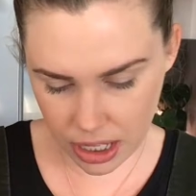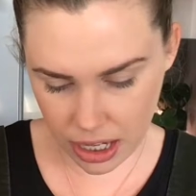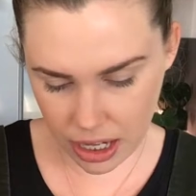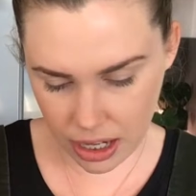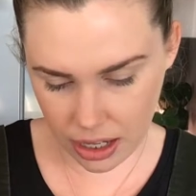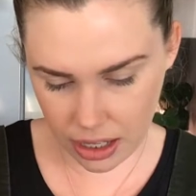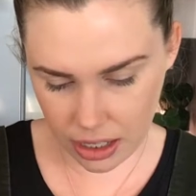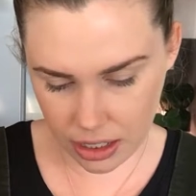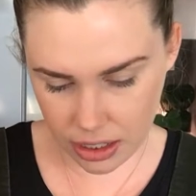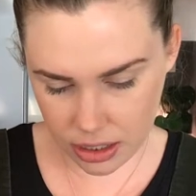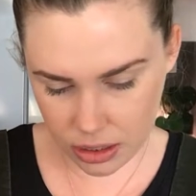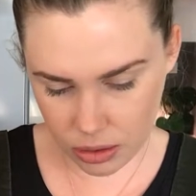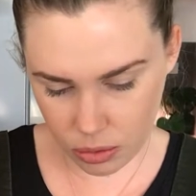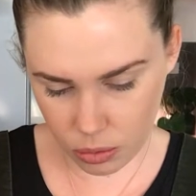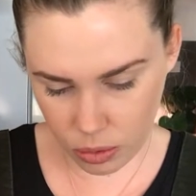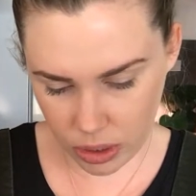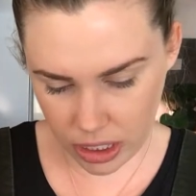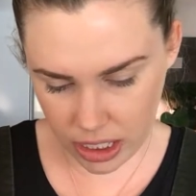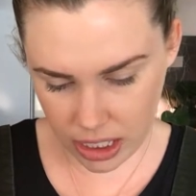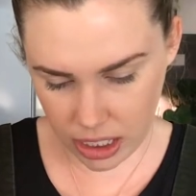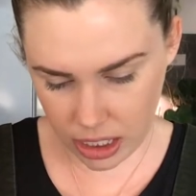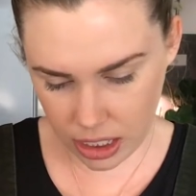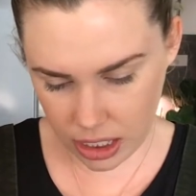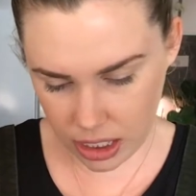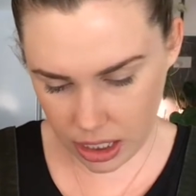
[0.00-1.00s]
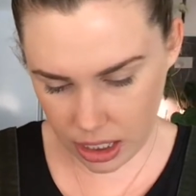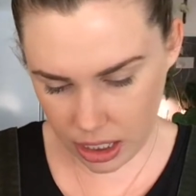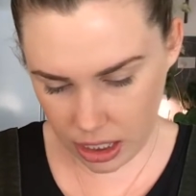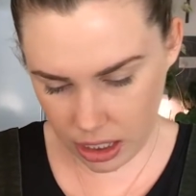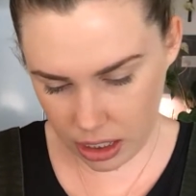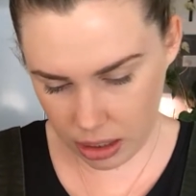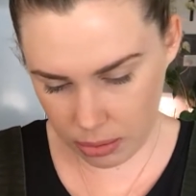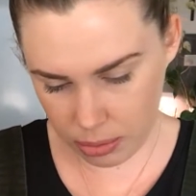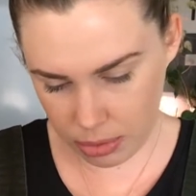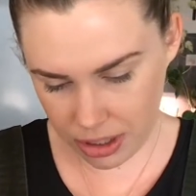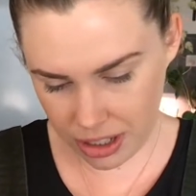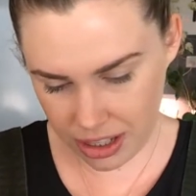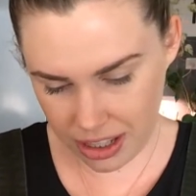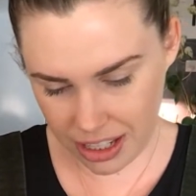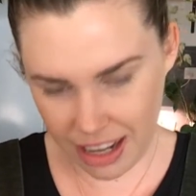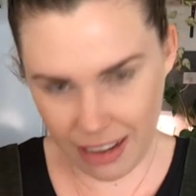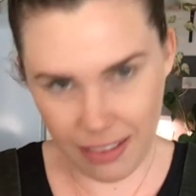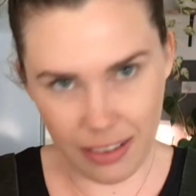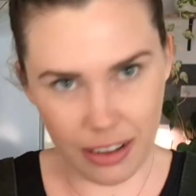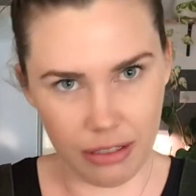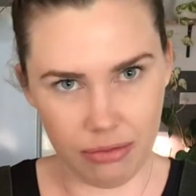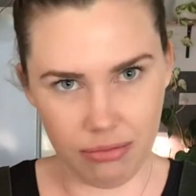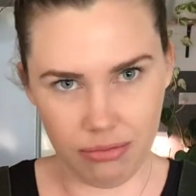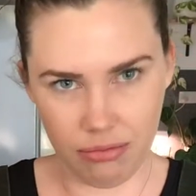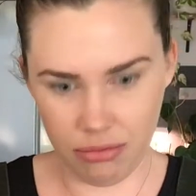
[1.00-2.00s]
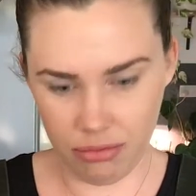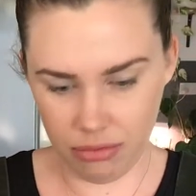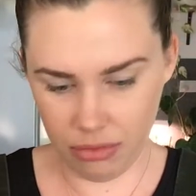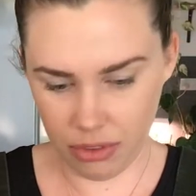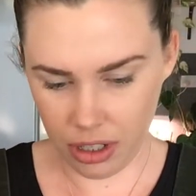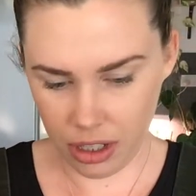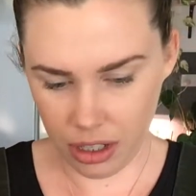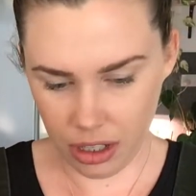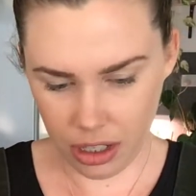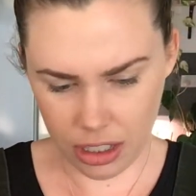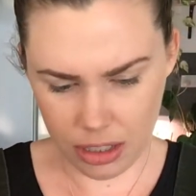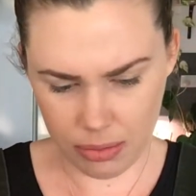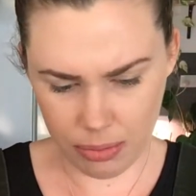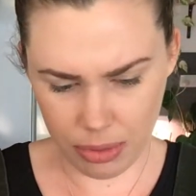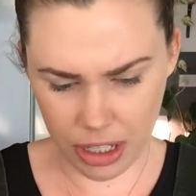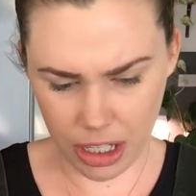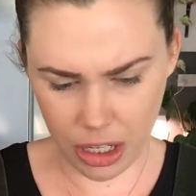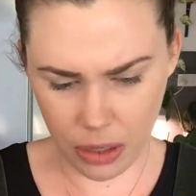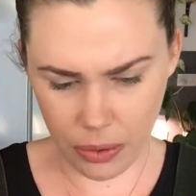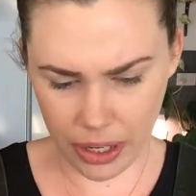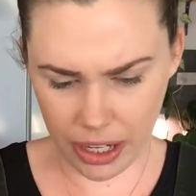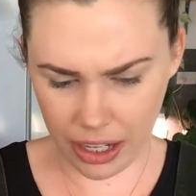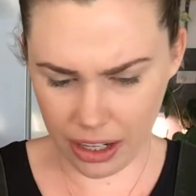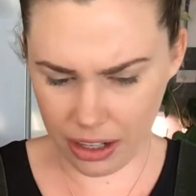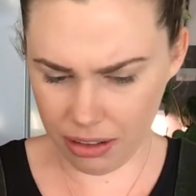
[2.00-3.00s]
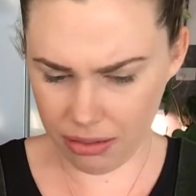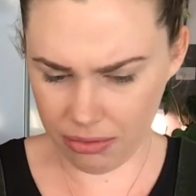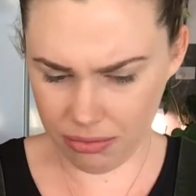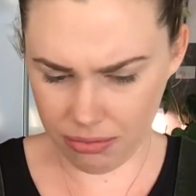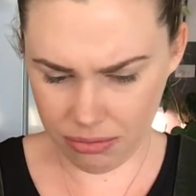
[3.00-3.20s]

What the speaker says: and we can put it in the oven. It's pretty quick.